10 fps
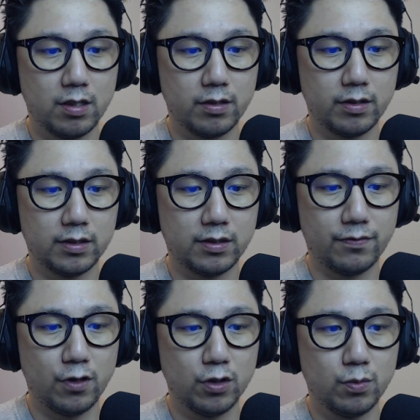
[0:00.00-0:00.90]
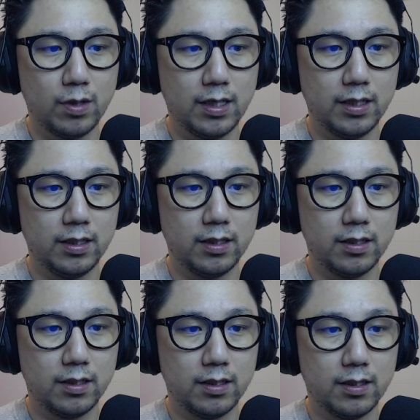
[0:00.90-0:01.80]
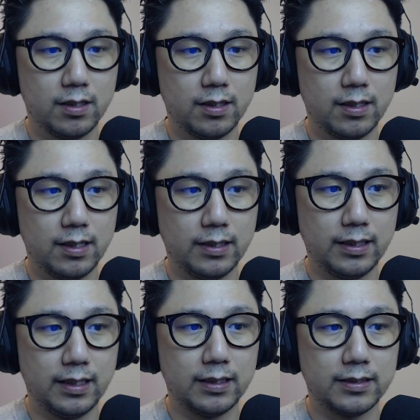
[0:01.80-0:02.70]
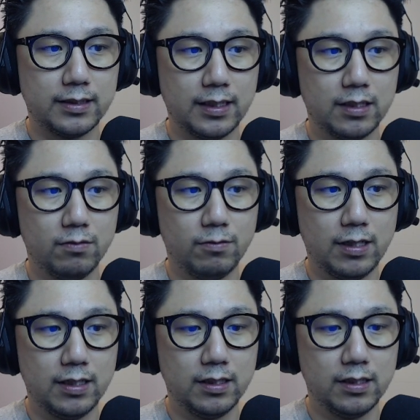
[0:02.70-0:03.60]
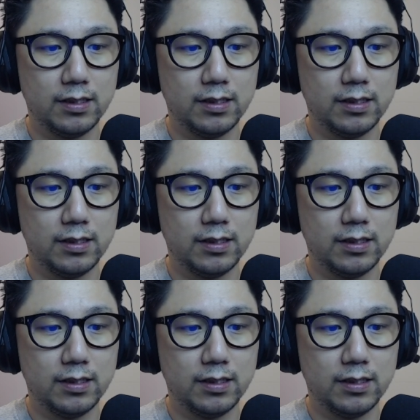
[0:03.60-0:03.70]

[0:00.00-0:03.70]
That's the first one. And then the second one.